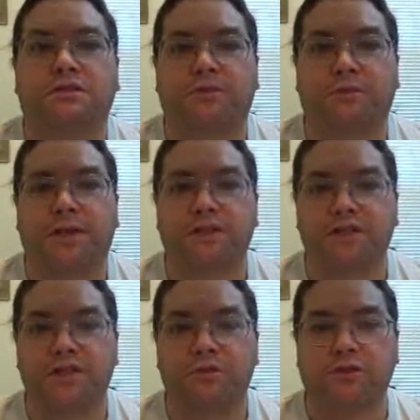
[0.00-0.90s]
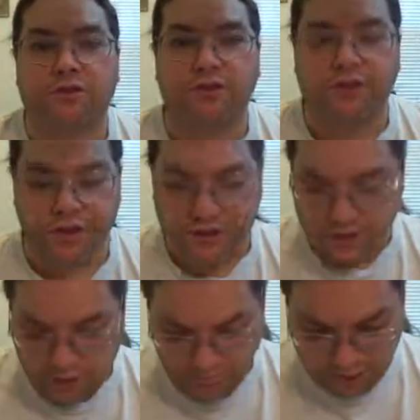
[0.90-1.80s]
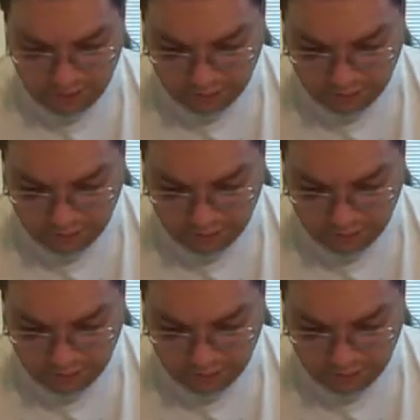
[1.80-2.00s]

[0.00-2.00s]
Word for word: their bikes visible to you, you can see it on there as